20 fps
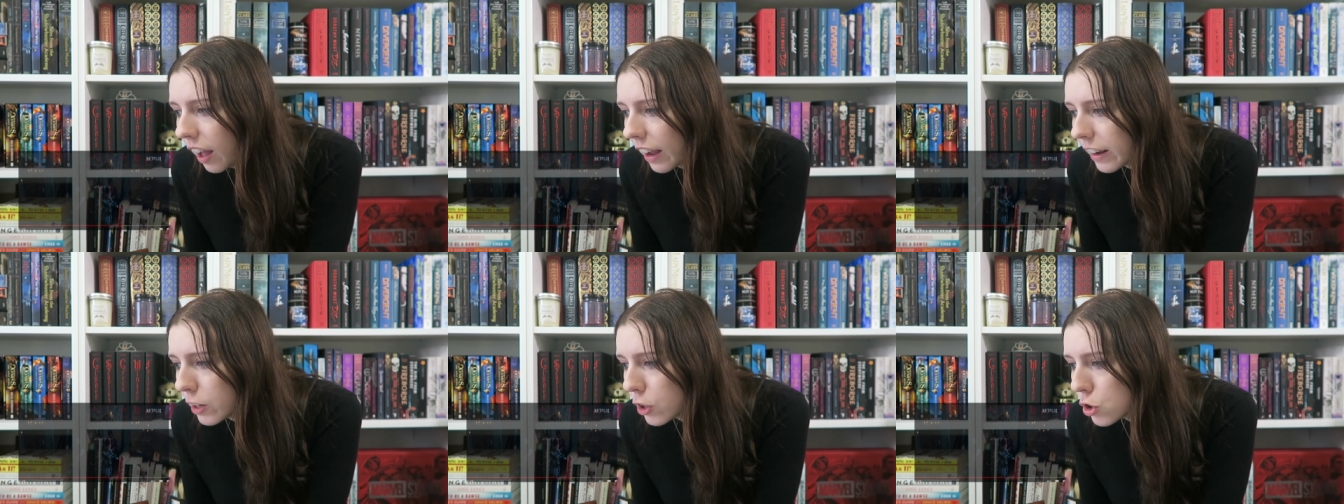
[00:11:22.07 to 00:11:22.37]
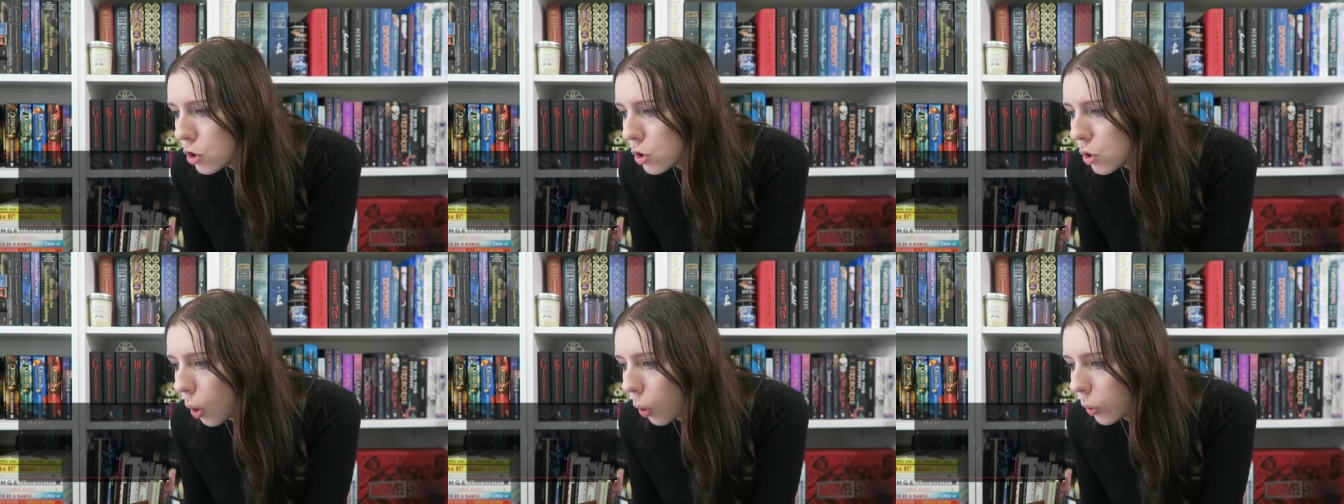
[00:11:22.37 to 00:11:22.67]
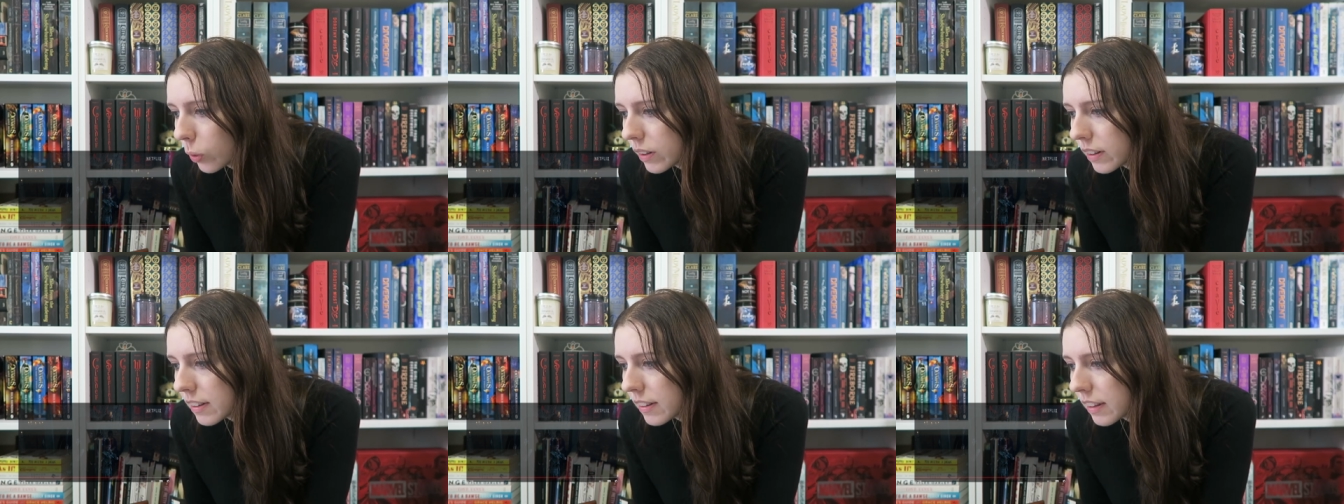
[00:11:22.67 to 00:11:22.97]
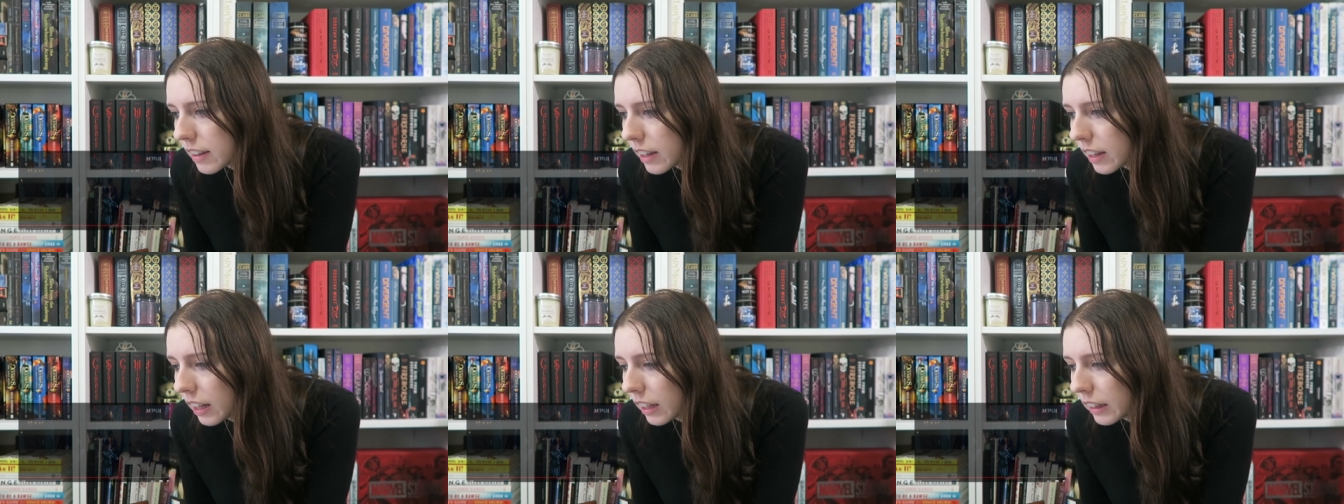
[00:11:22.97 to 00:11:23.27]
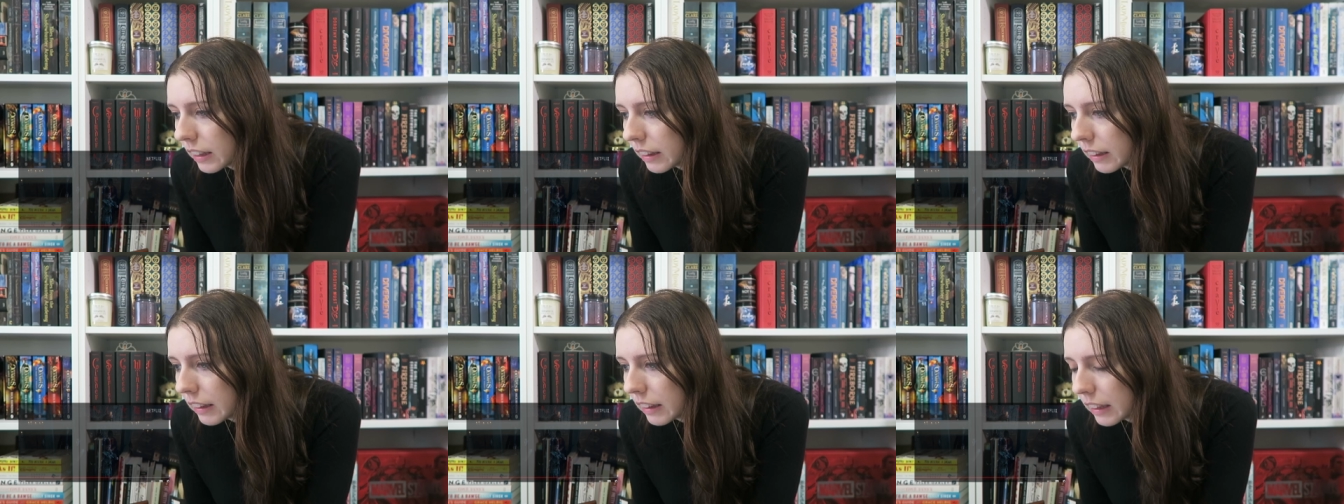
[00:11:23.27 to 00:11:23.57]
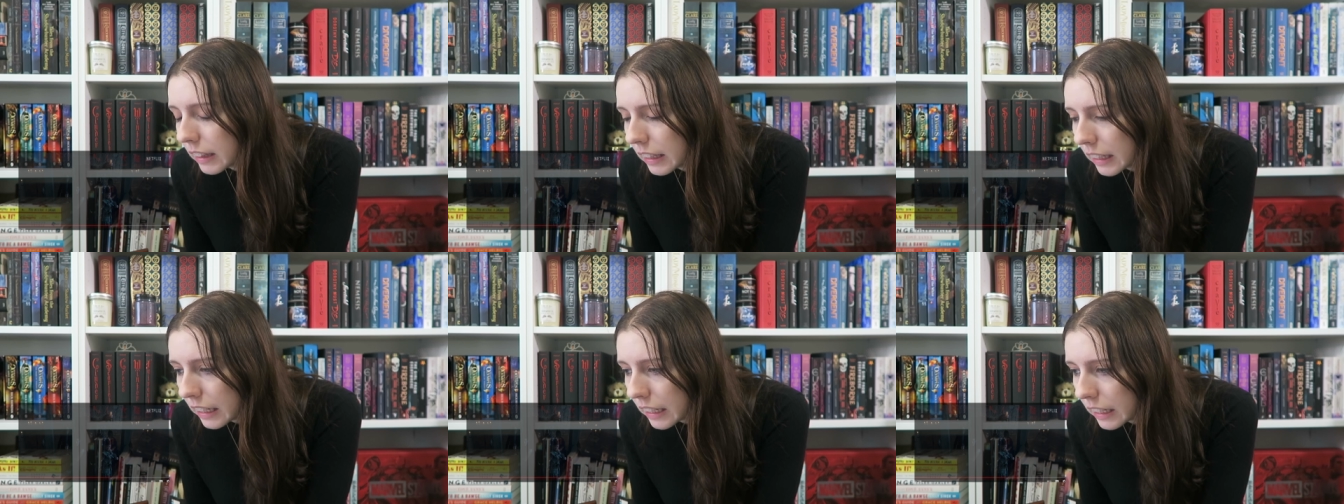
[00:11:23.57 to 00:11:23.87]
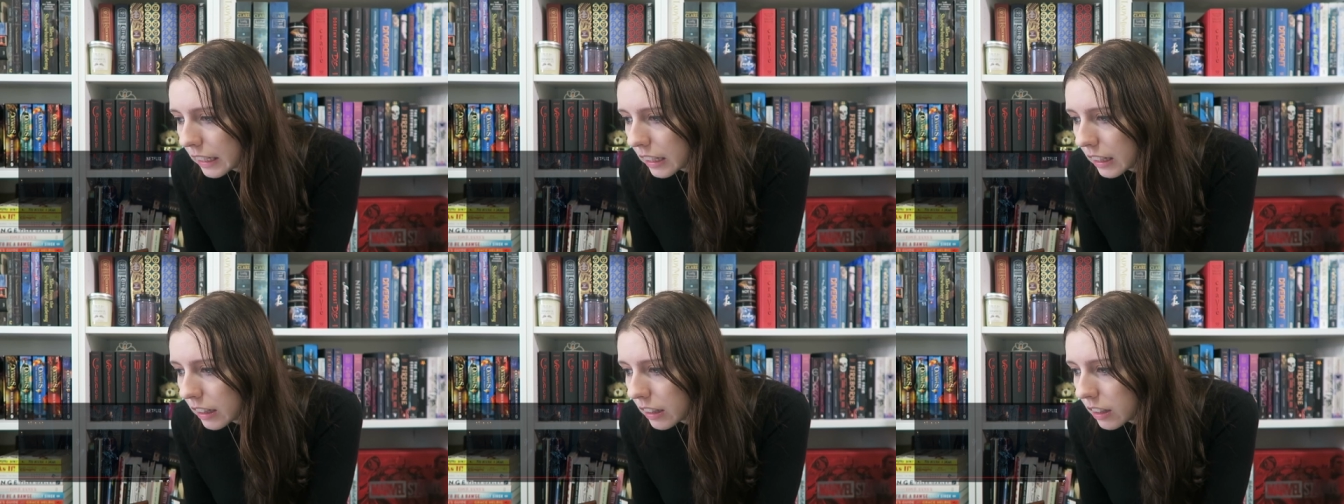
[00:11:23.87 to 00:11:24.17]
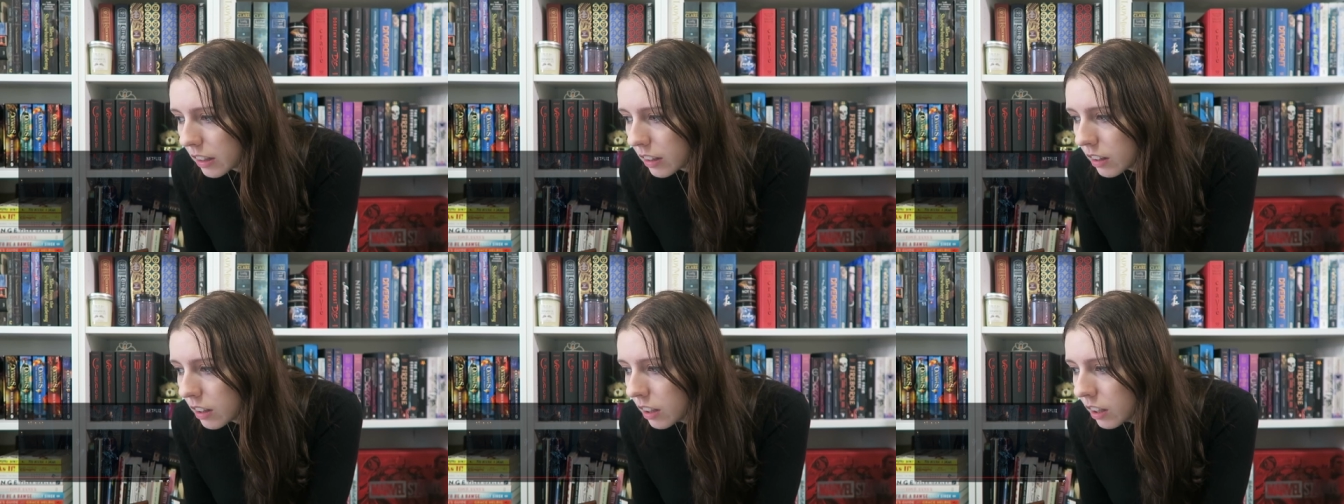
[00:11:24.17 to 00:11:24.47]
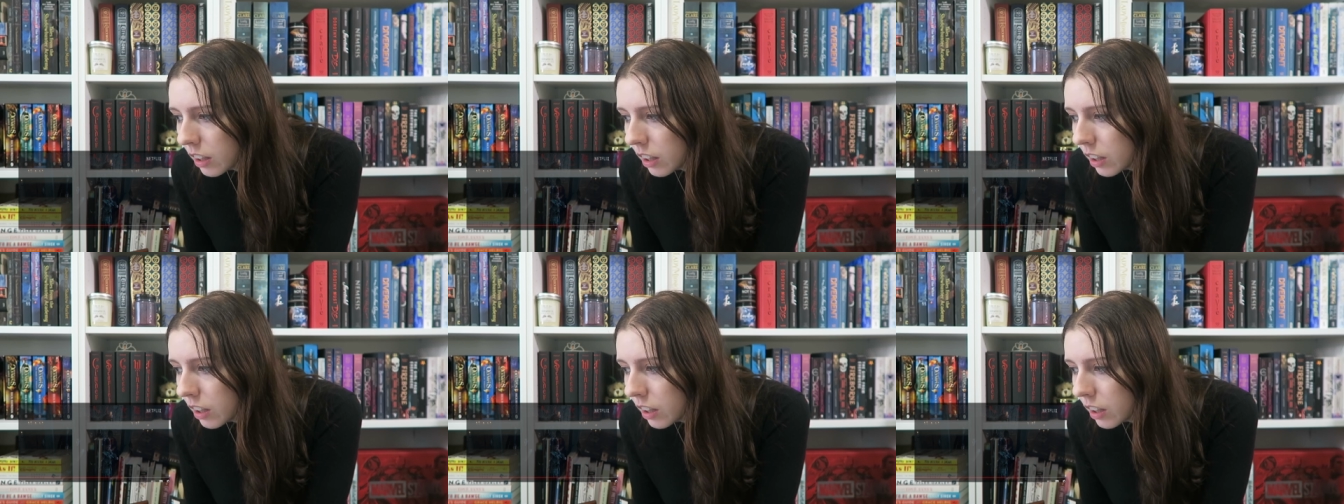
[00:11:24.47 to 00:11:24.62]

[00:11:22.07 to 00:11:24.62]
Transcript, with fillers: I don't see Alina.